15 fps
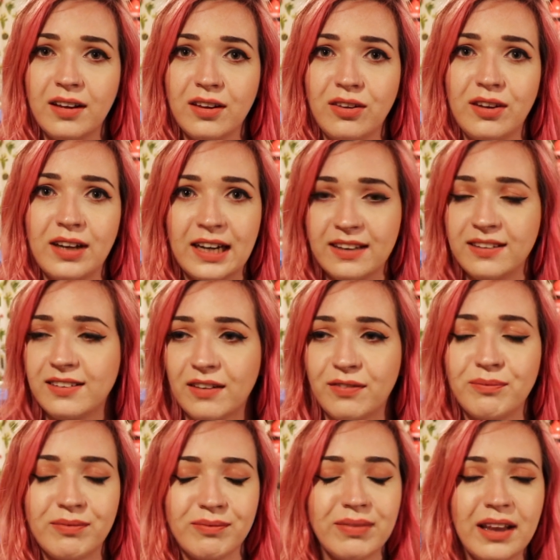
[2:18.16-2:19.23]
You guys,
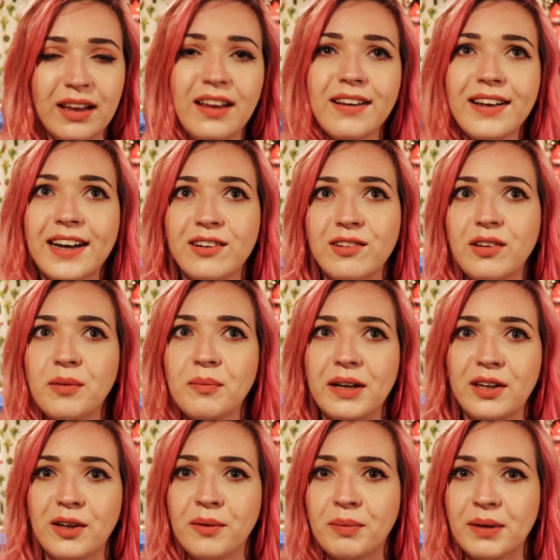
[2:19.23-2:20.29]
yeah, and you
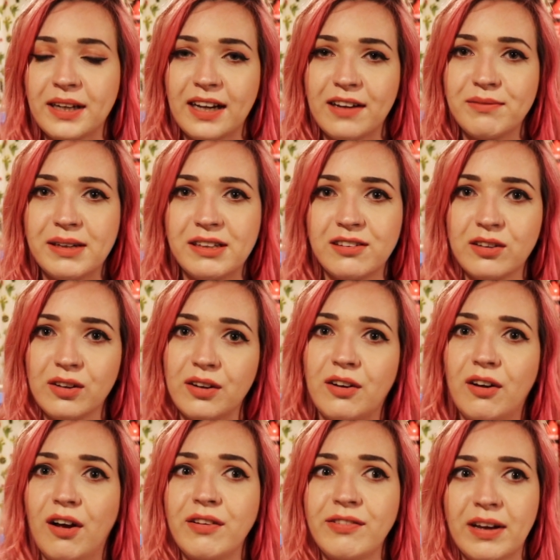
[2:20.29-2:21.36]
might know, but I've mentioned on
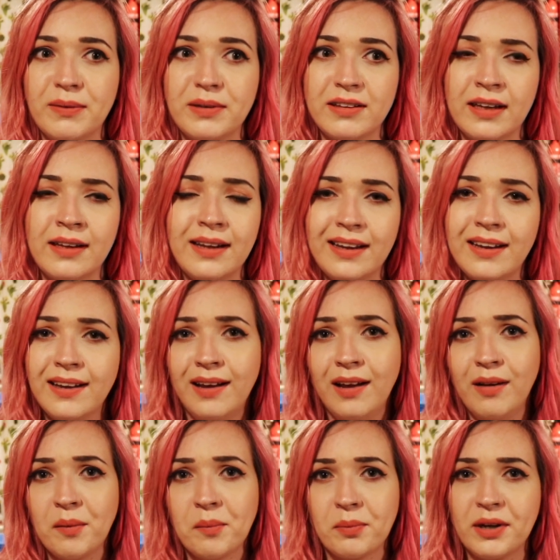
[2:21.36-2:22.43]
and off, I was in a
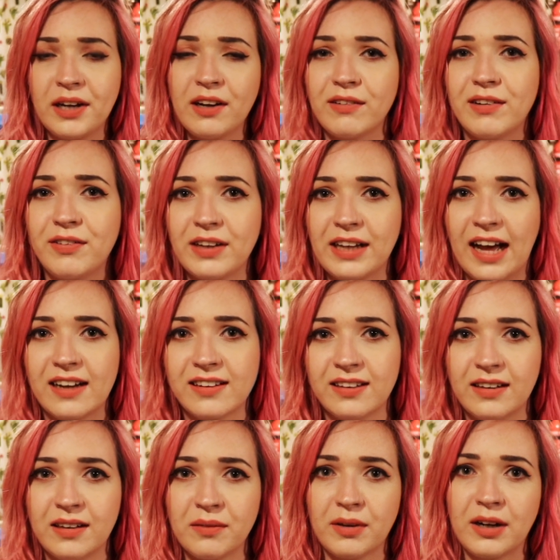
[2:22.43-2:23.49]
pretty horrific
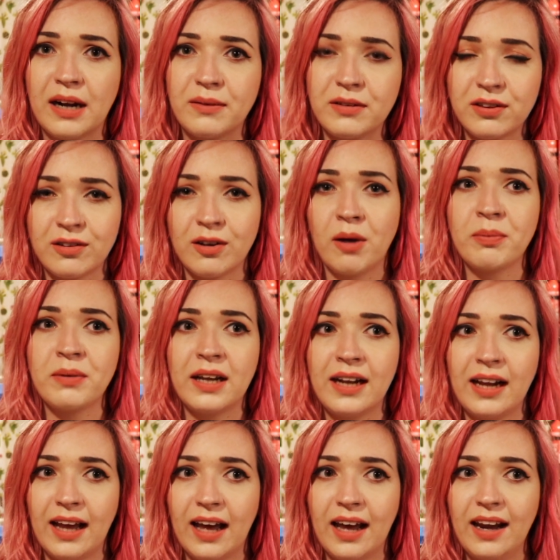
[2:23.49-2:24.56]
accident where I was stopped and
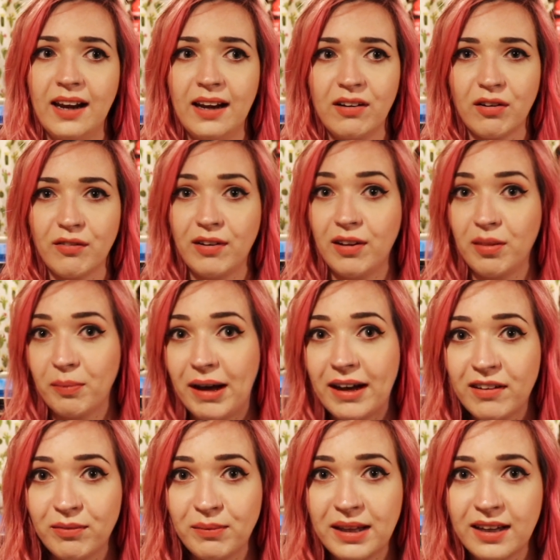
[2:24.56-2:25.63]
a guy drove into the
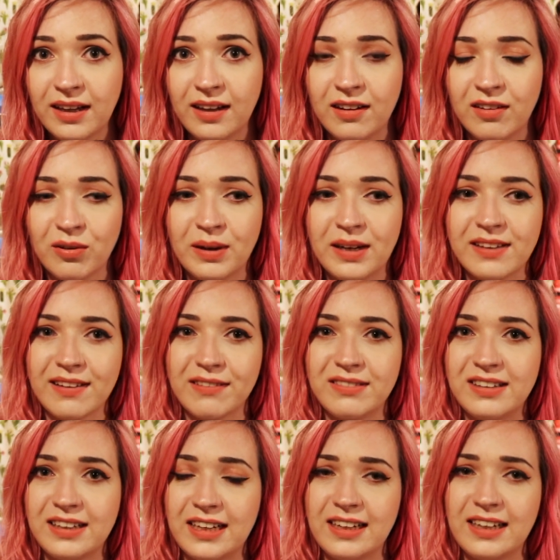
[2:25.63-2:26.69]
back of me in
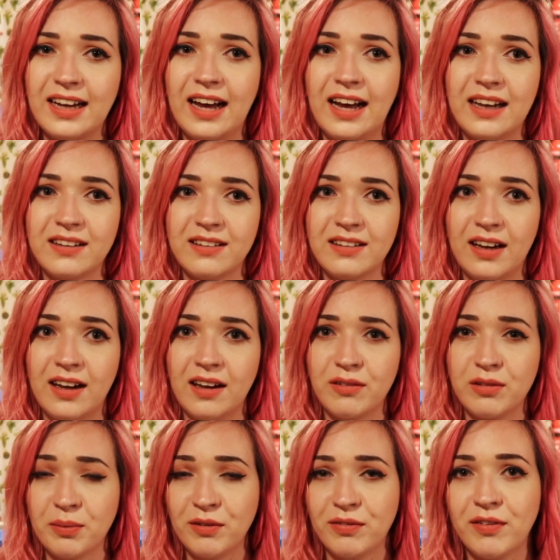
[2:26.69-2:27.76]
2017, and it
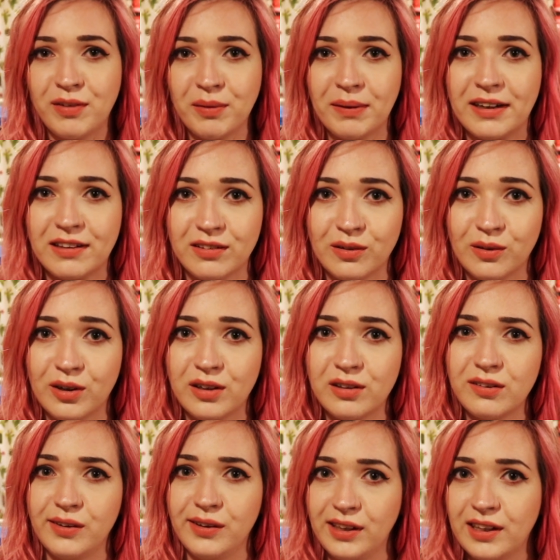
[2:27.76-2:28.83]
was about 50 miles an hour,
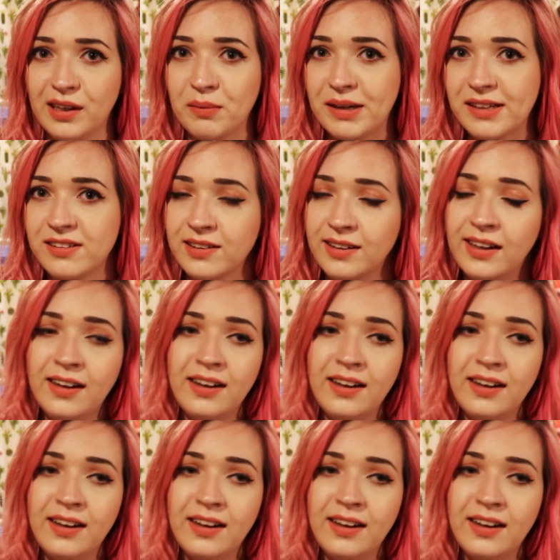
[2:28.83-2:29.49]
so you can imagine